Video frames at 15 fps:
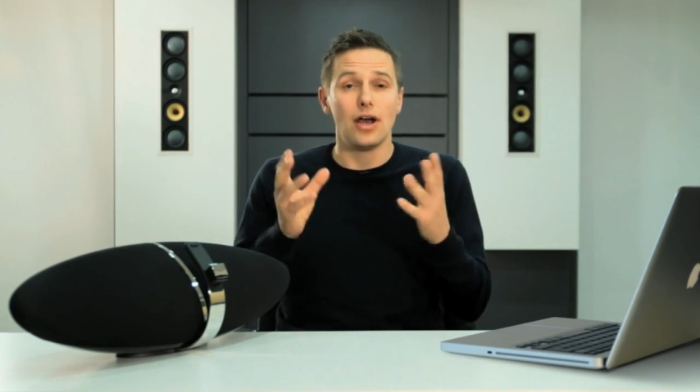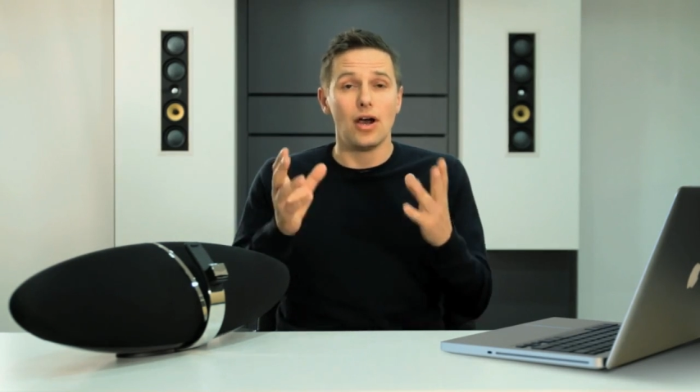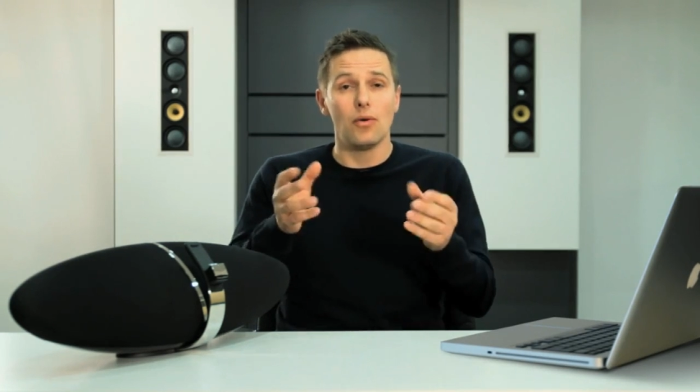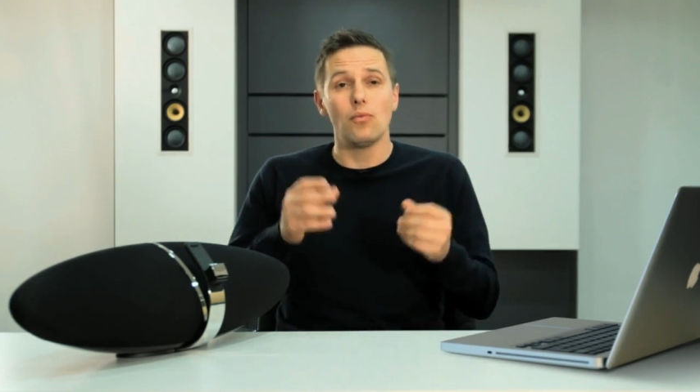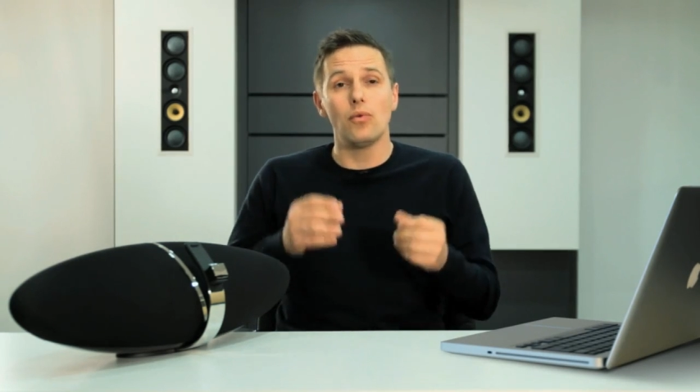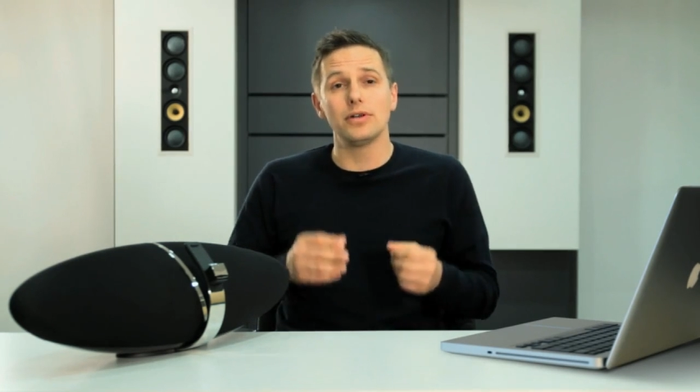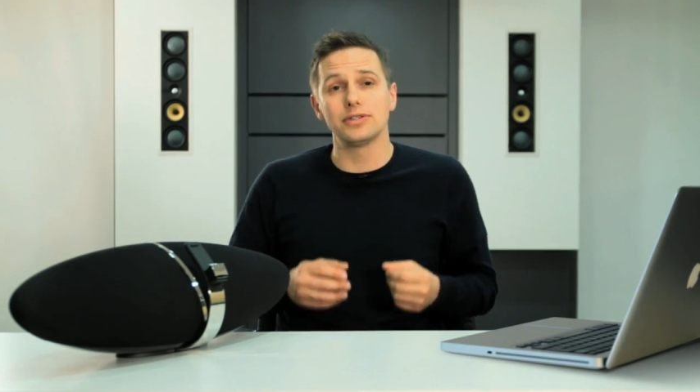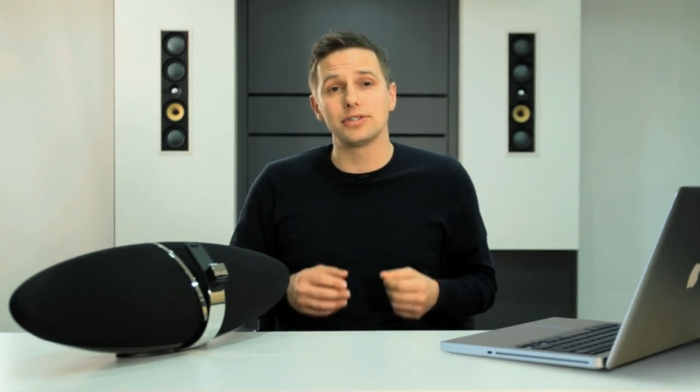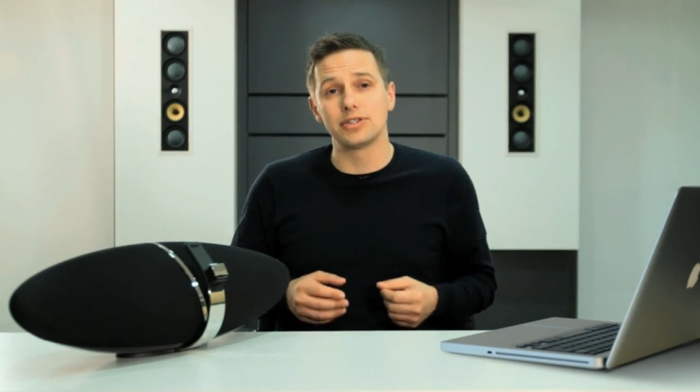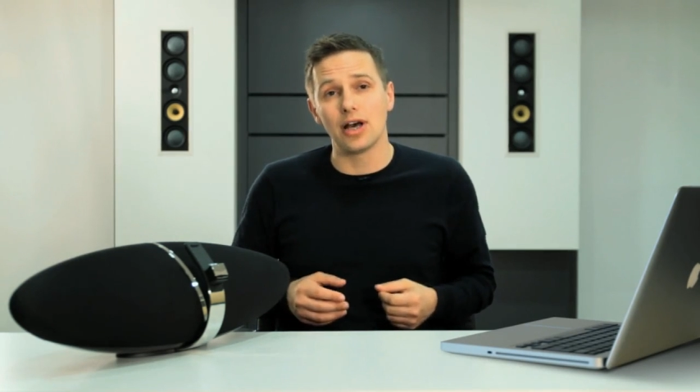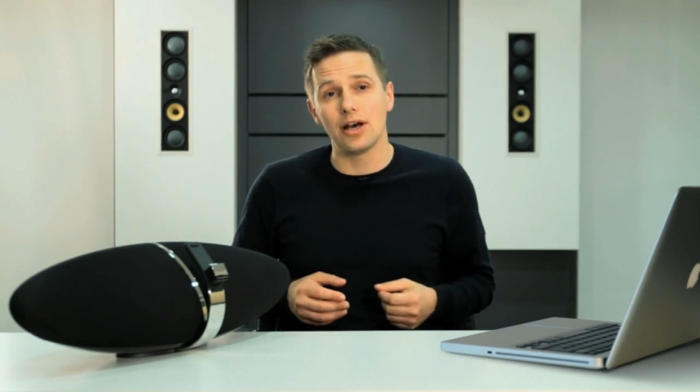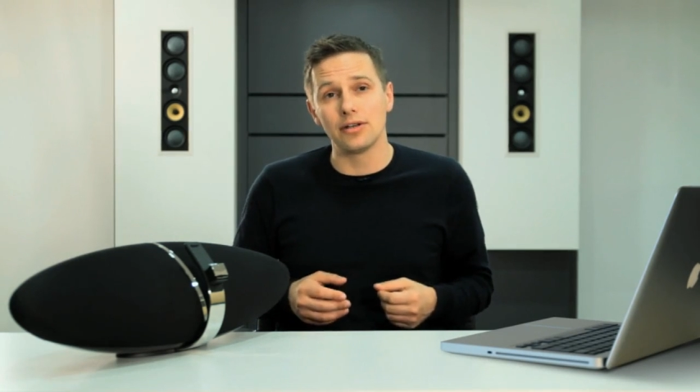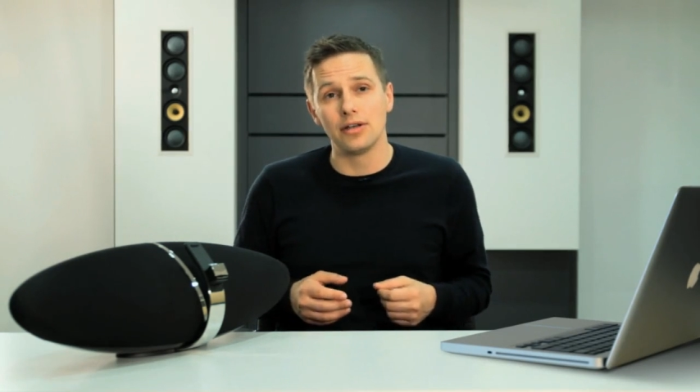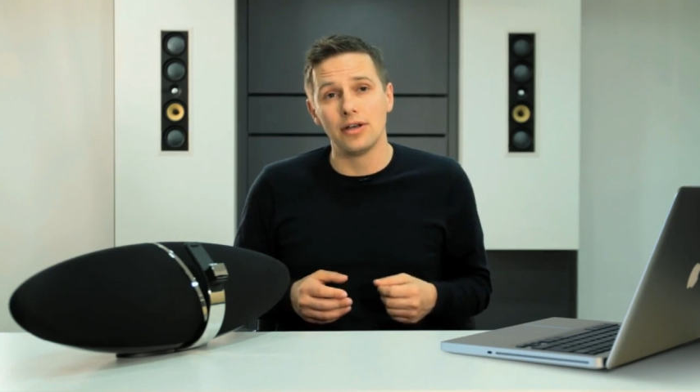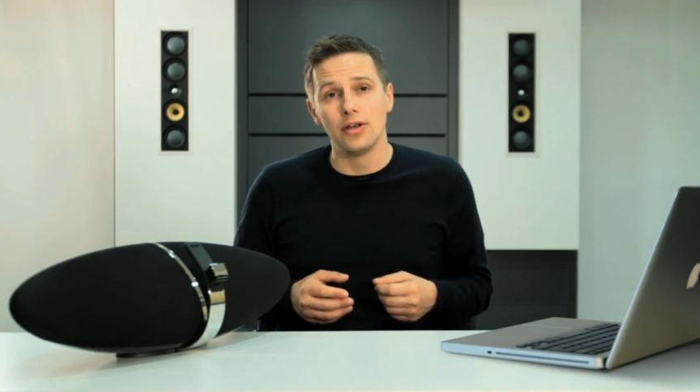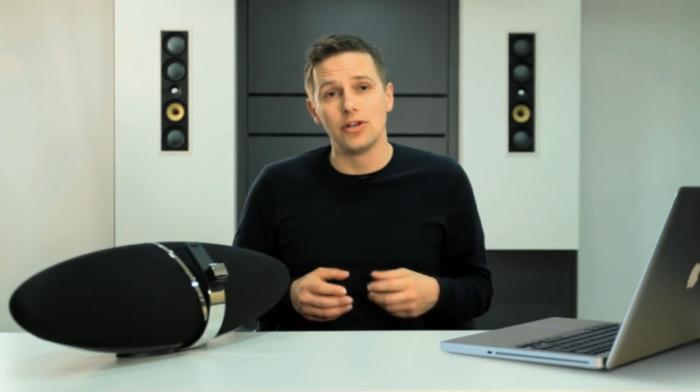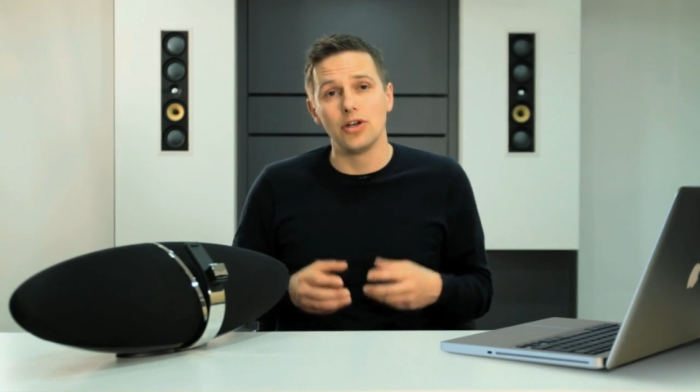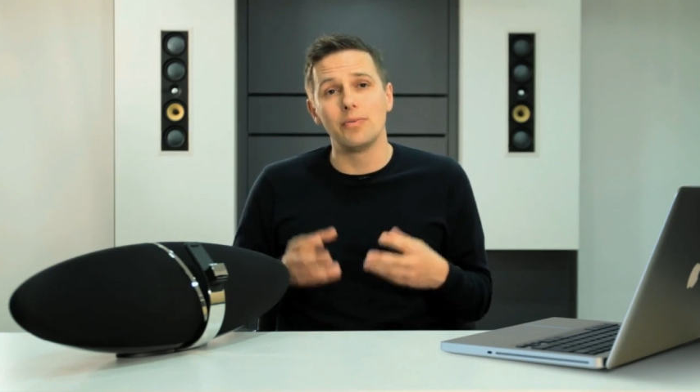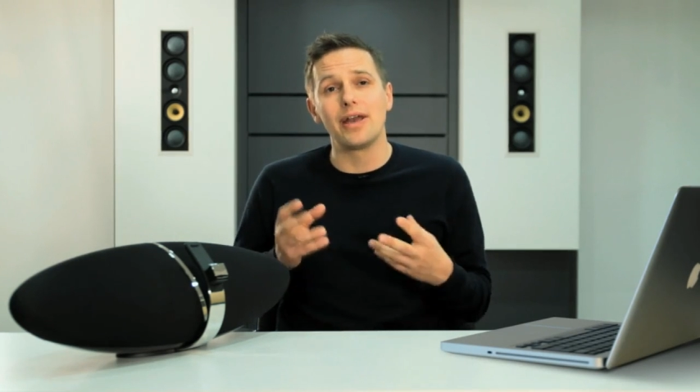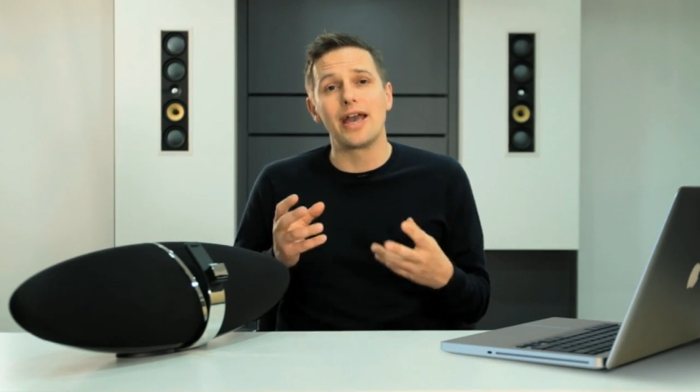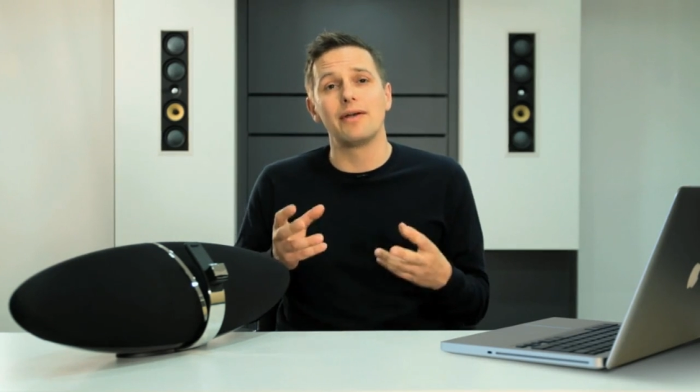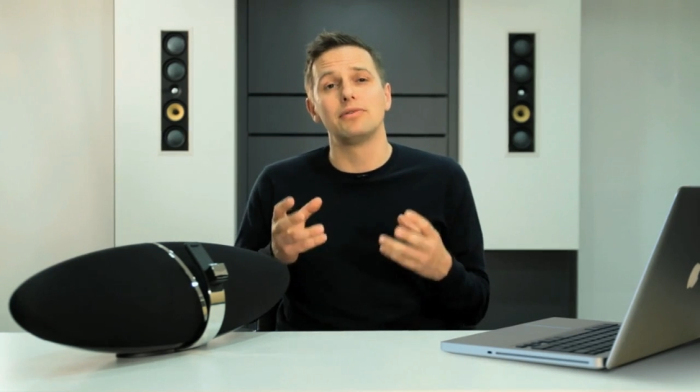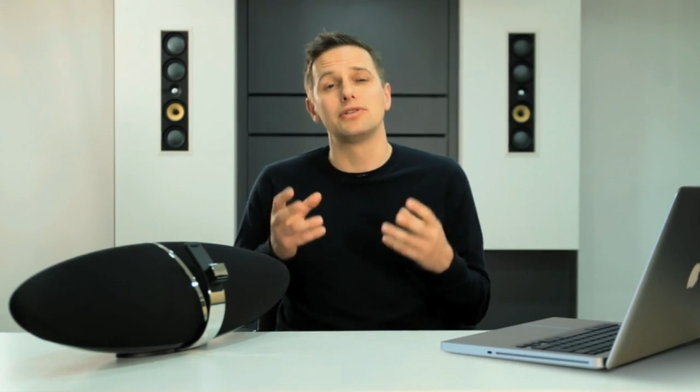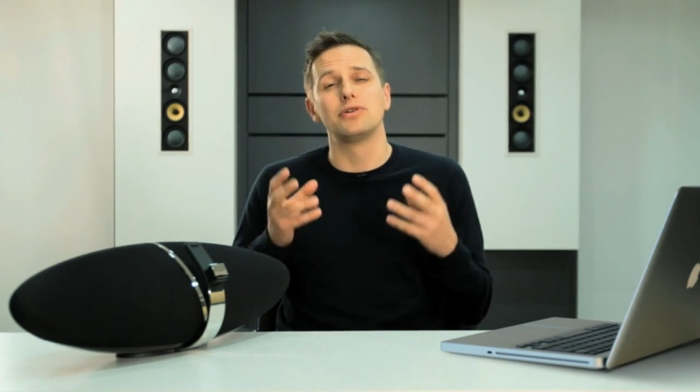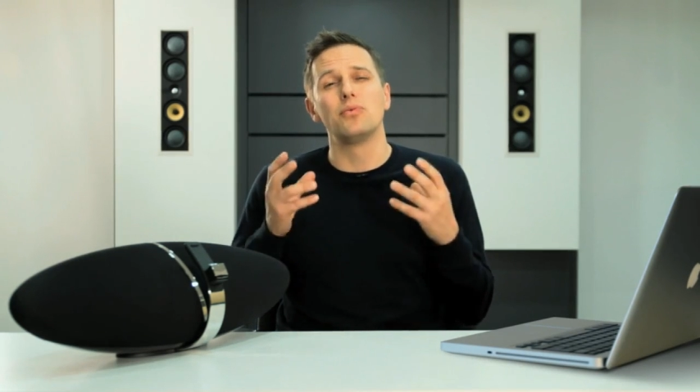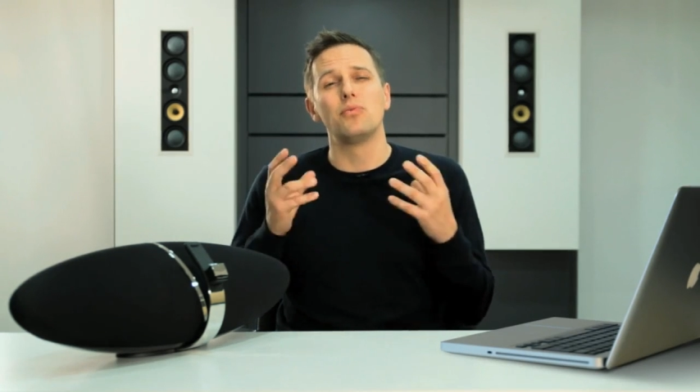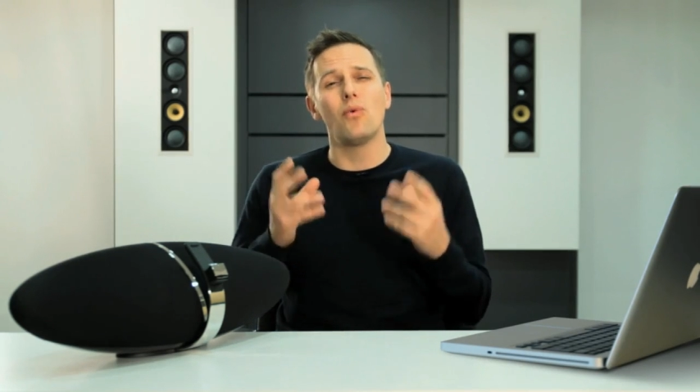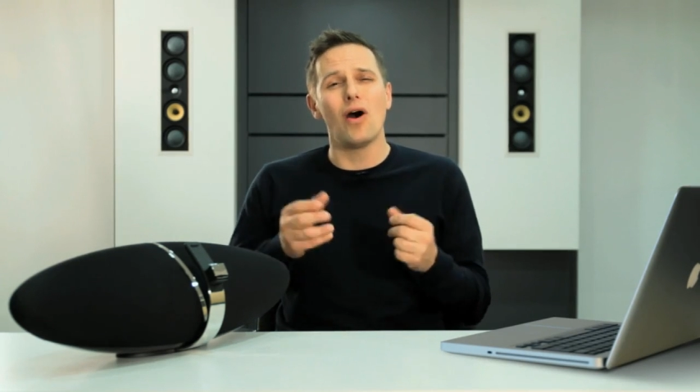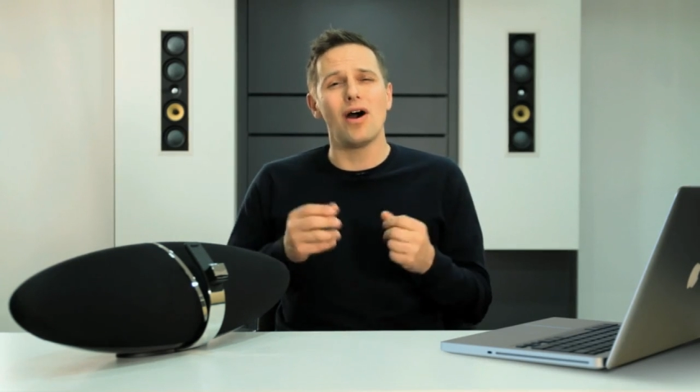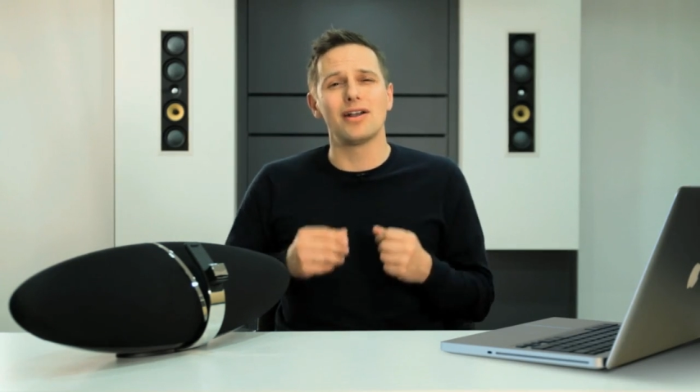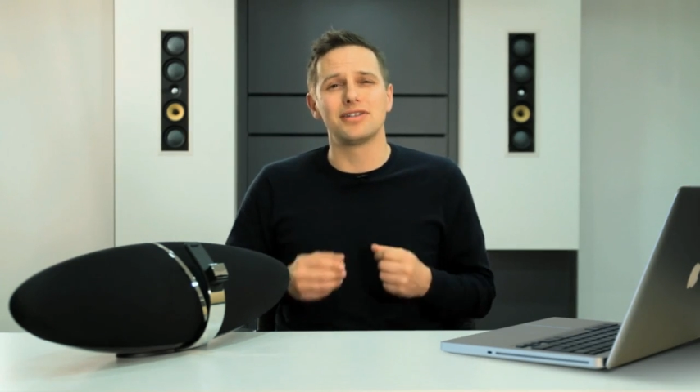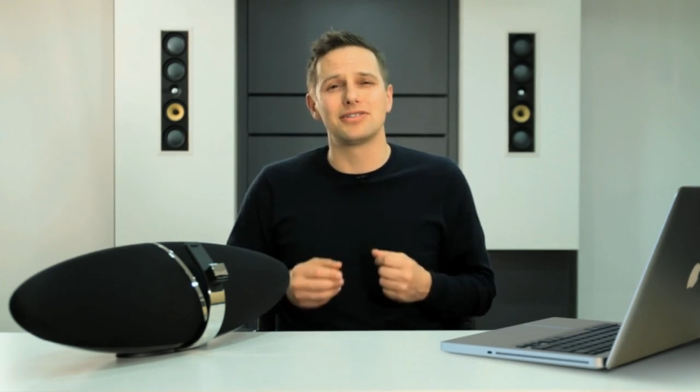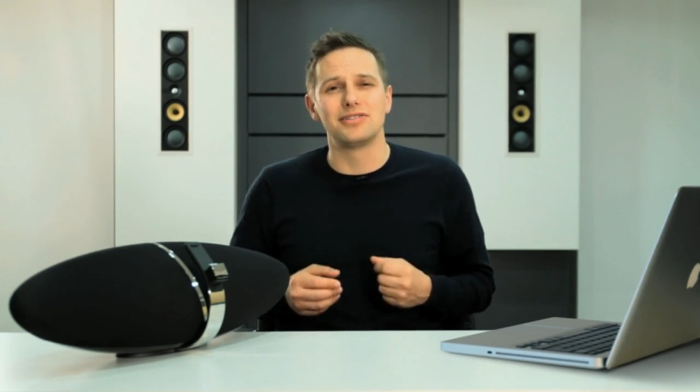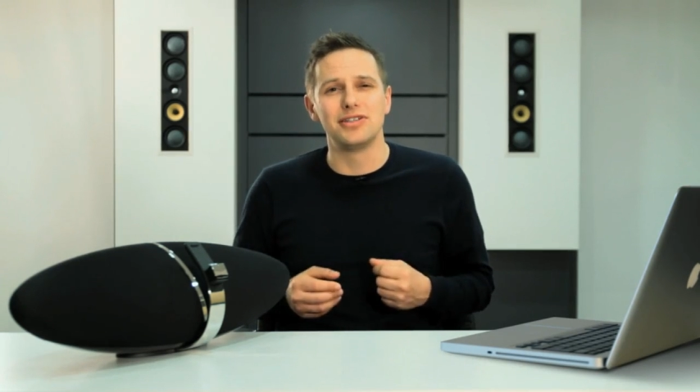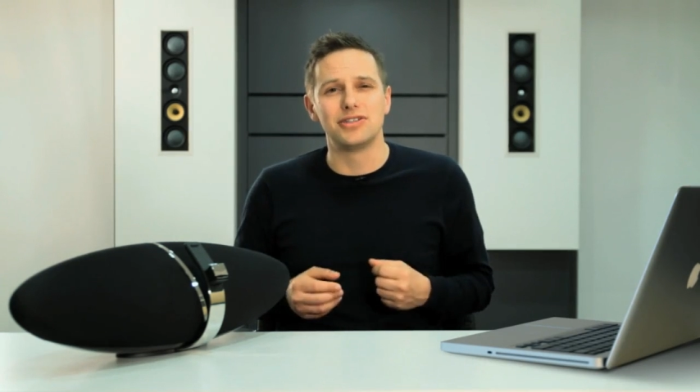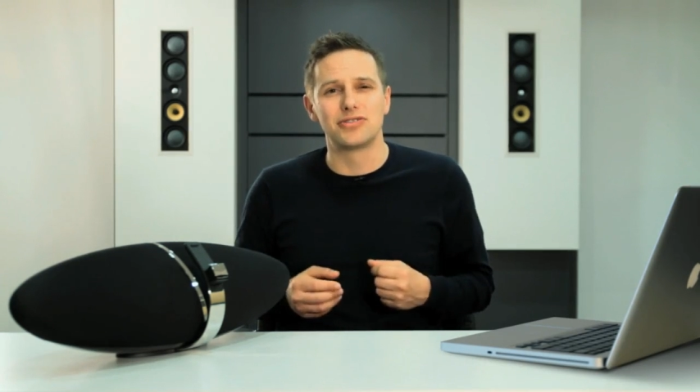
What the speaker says: and once done, you'll be able to wirelessly